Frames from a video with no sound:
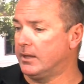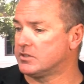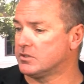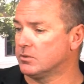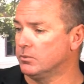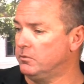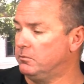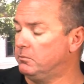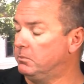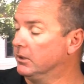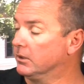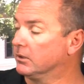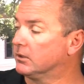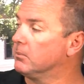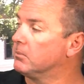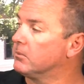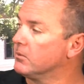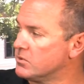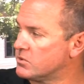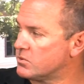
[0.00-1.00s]
So we've built
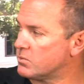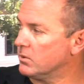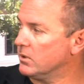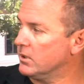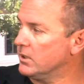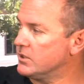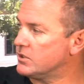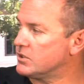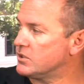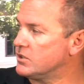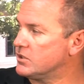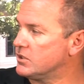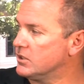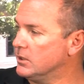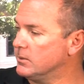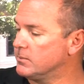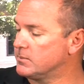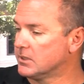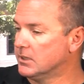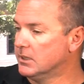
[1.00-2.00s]
up those
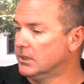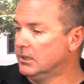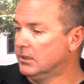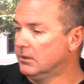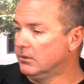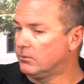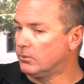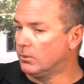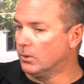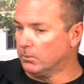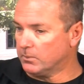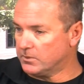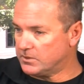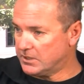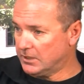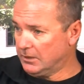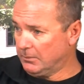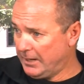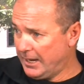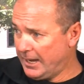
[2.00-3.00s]
relationships to where when
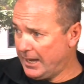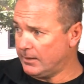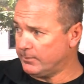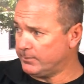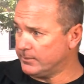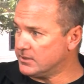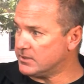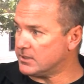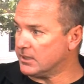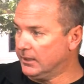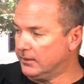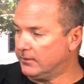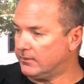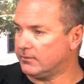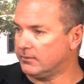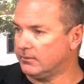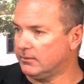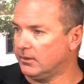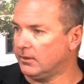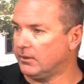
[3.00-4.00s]
something happens,
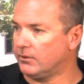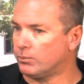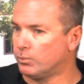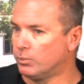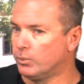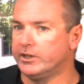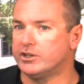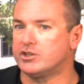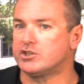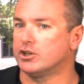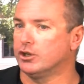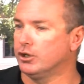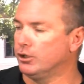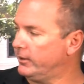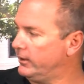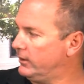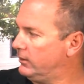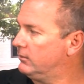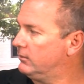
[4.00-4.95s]
it's reassuring